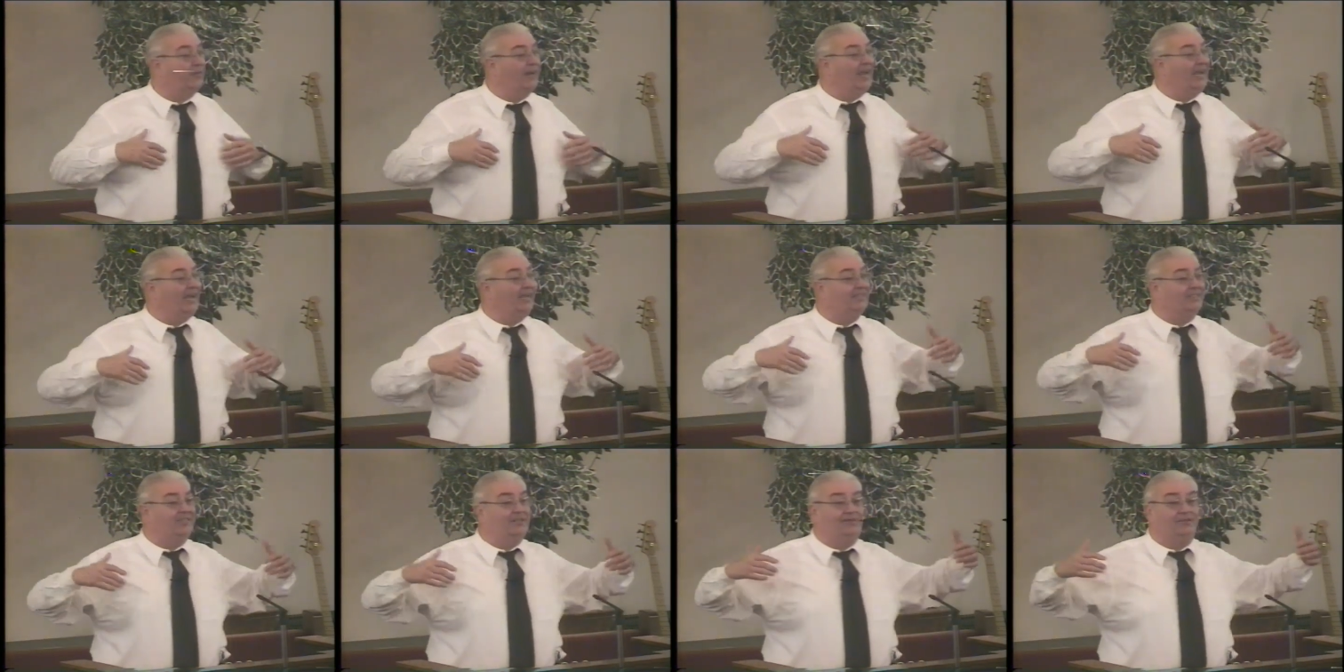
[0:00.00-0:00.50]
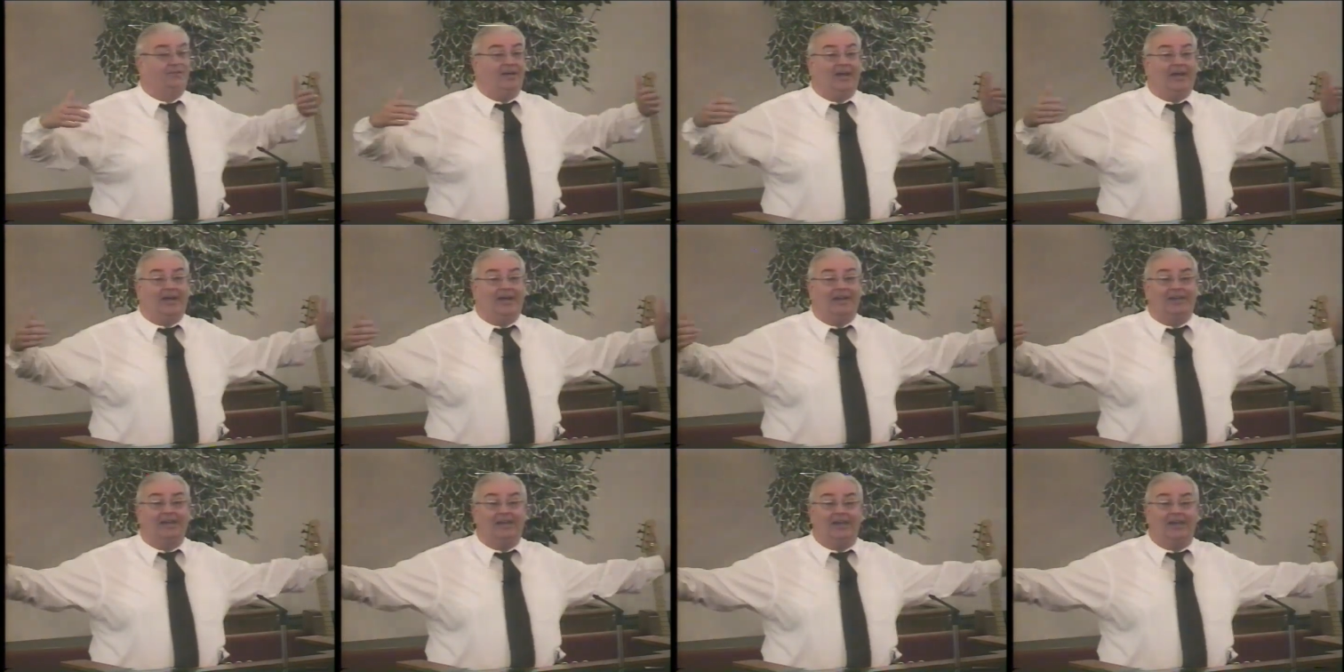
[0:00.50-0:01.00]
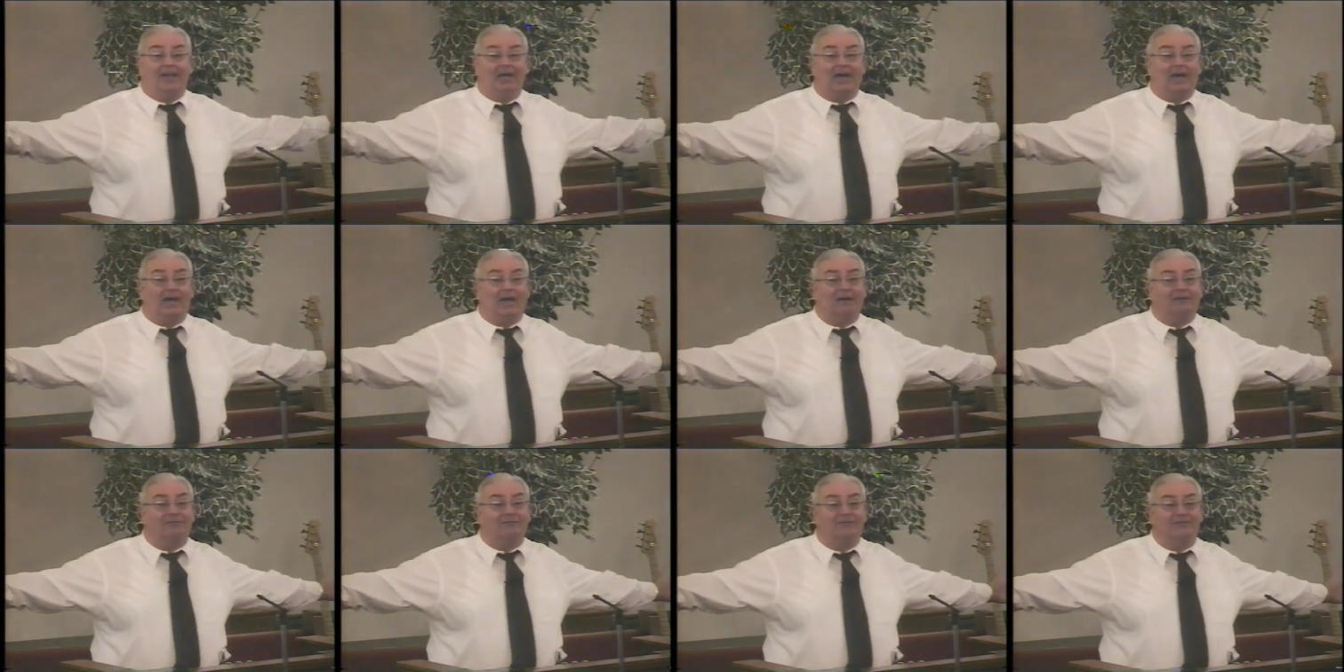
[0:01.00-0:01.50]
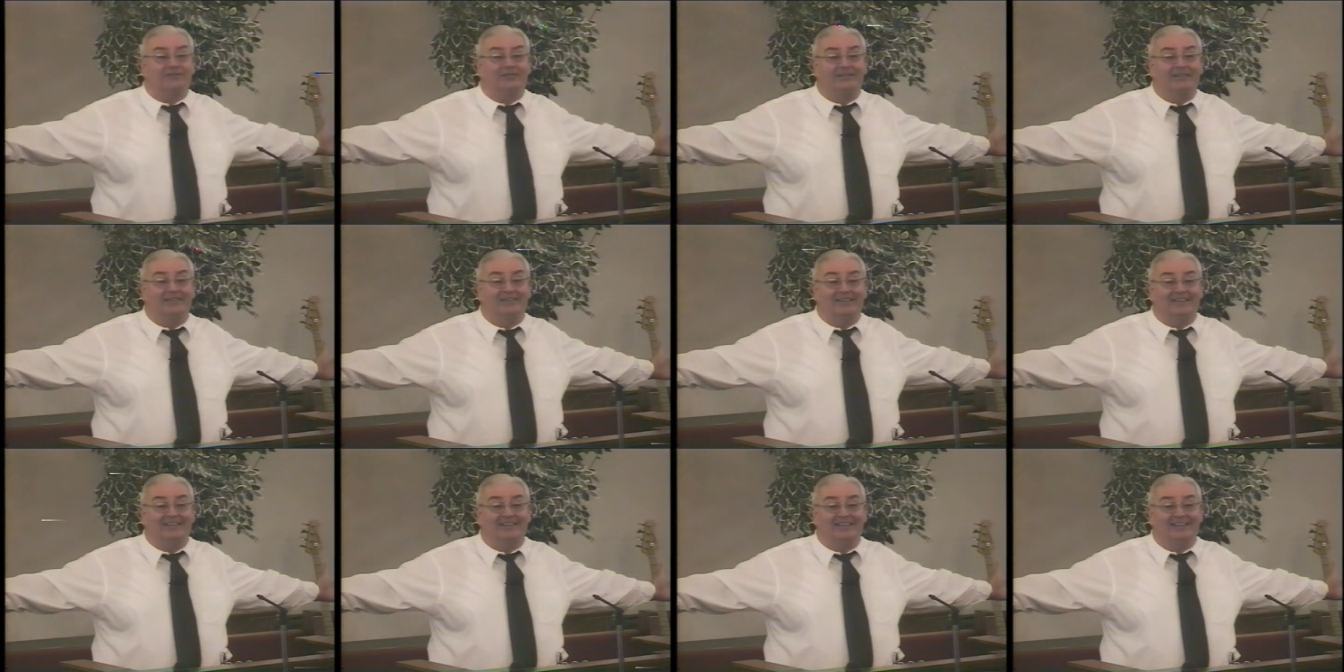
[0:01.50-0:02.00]
that has divine love
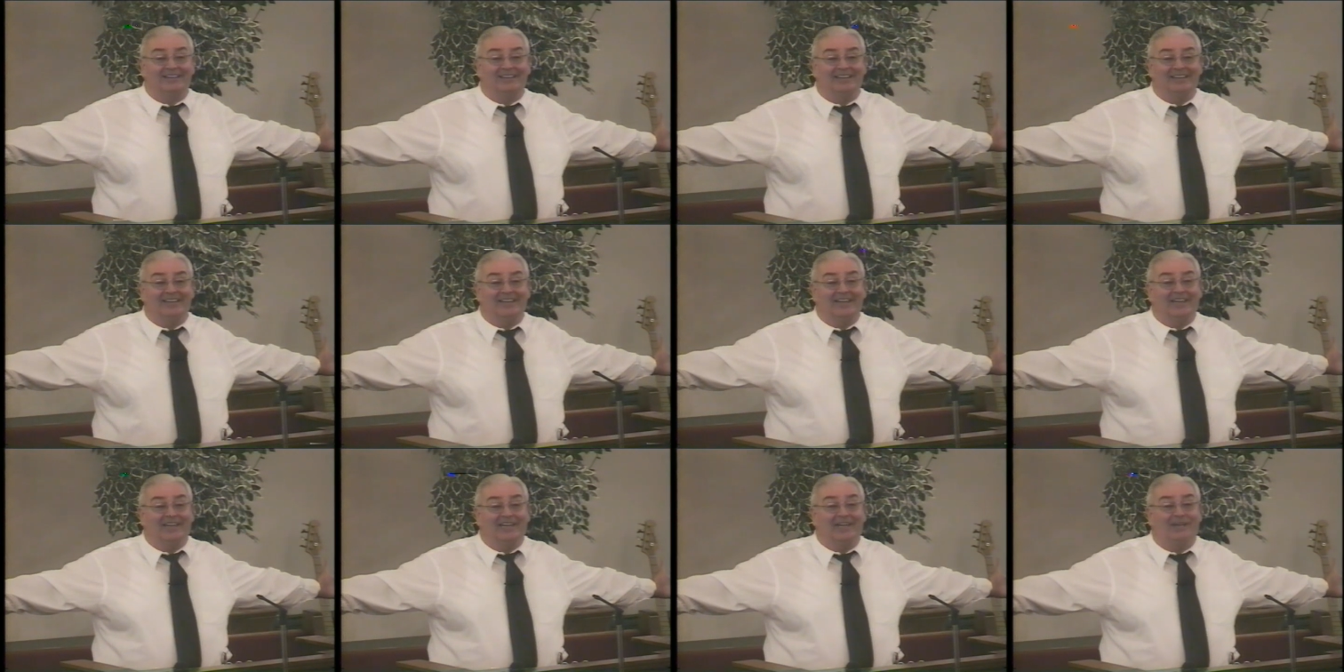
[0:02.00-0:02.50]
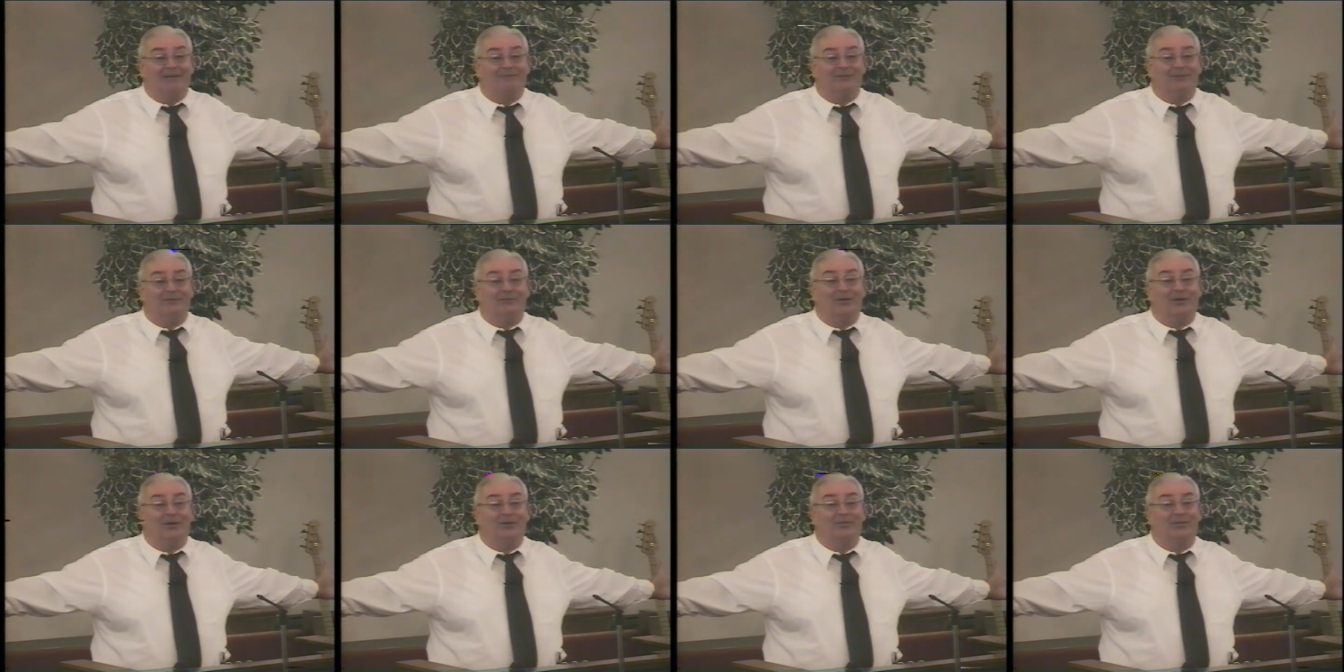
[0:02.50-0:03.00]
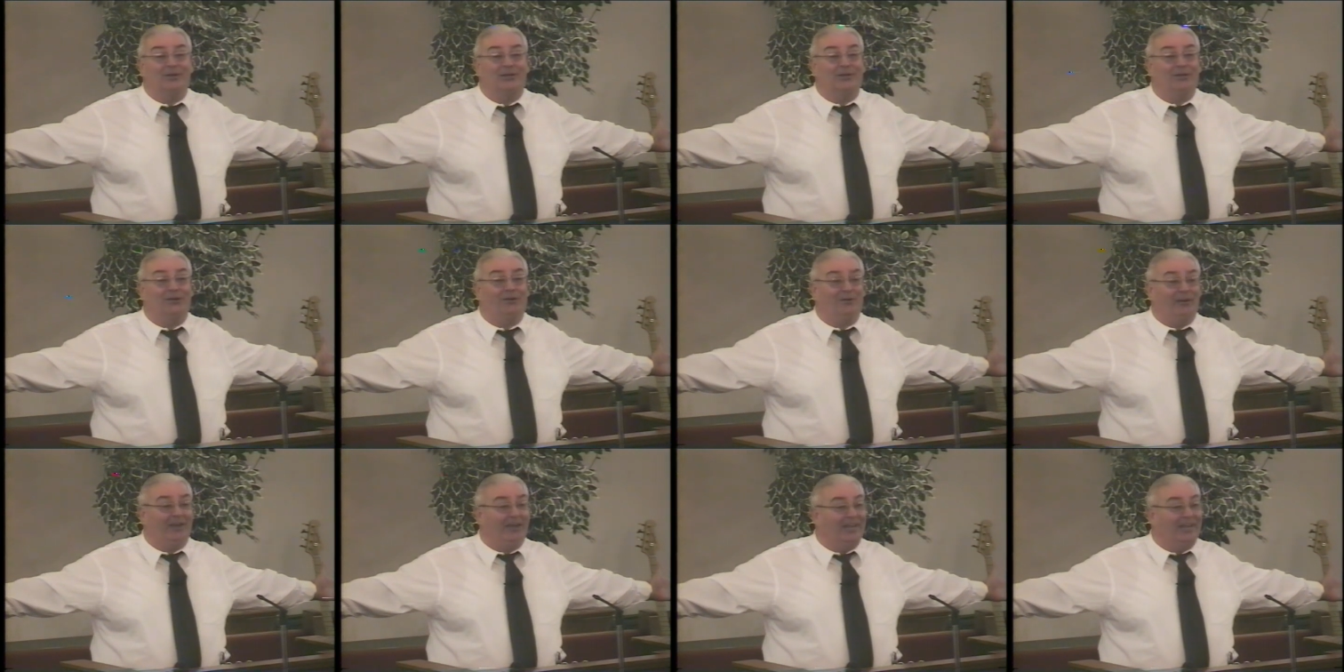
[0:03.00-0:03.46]
even though they're your